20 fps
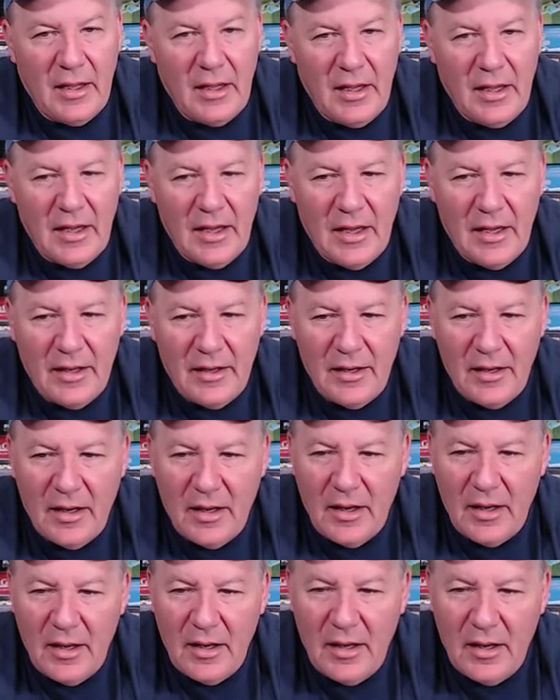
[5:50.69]
and
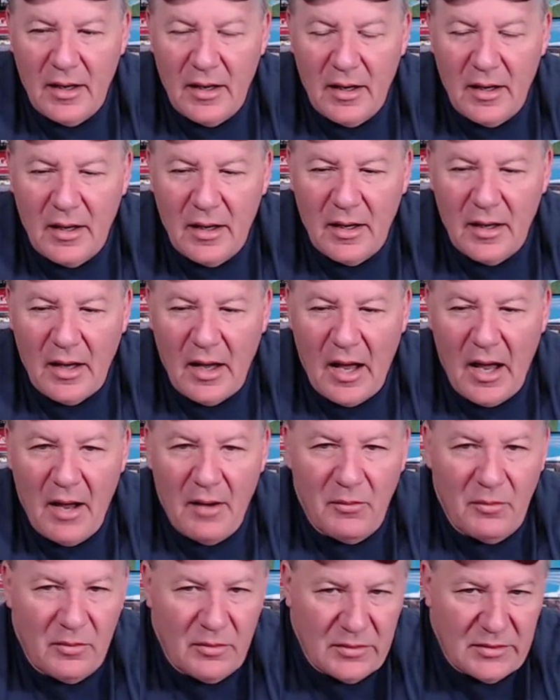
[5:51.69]
I
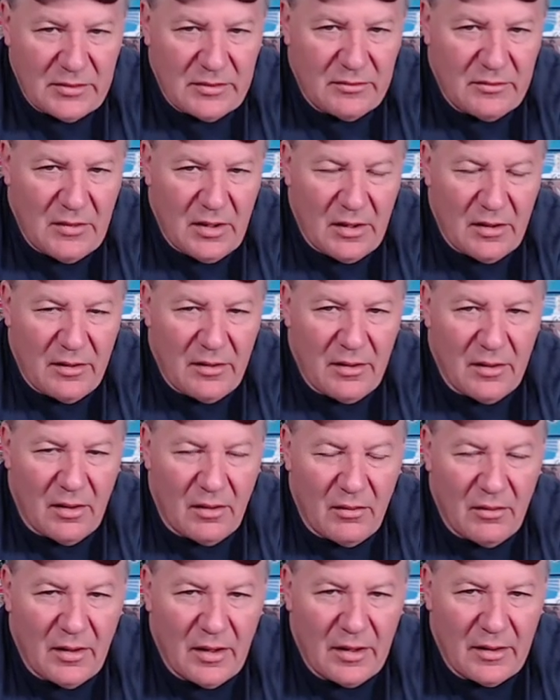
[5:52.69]
was, you
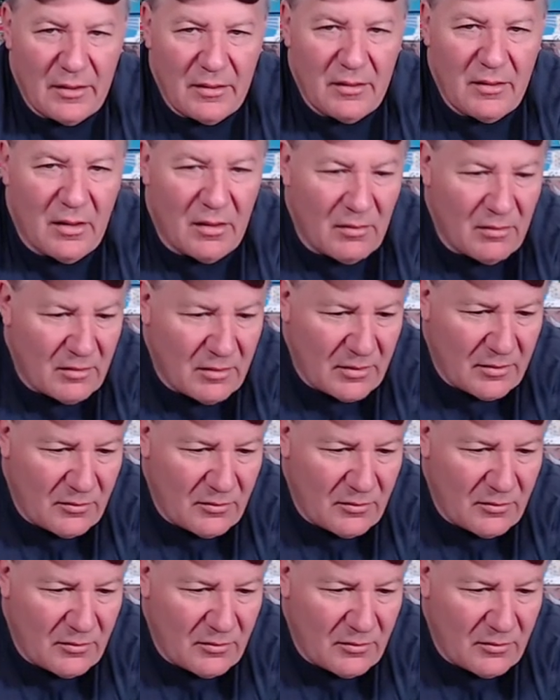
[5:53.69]
know, I, you know,